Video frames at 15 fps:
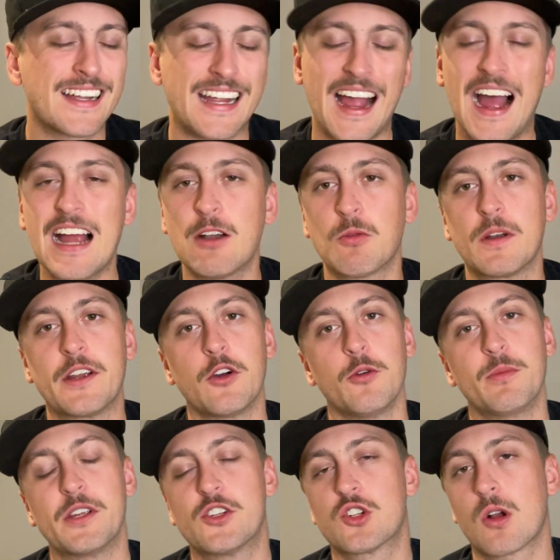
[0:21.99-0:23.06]
Kyrie
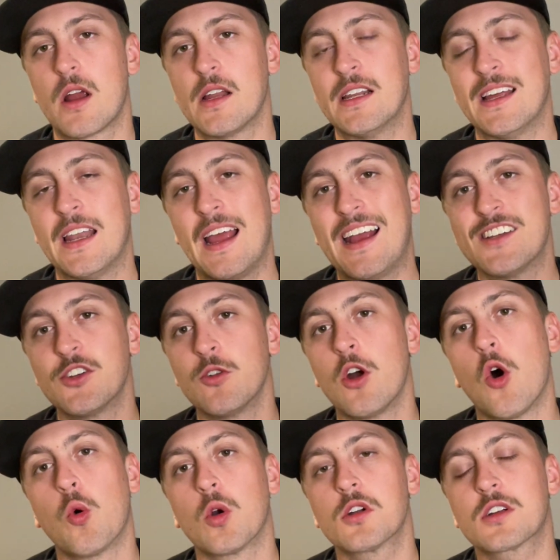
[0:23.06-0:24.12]
will be traded, and you
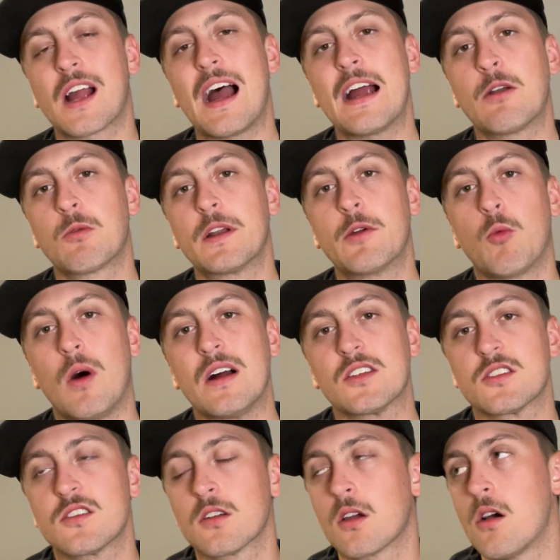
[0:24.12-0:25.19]
know where Kyrie
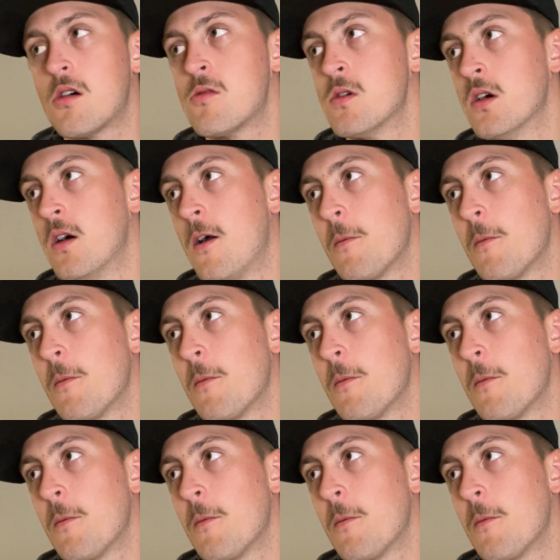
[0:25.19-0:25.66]
wants to go?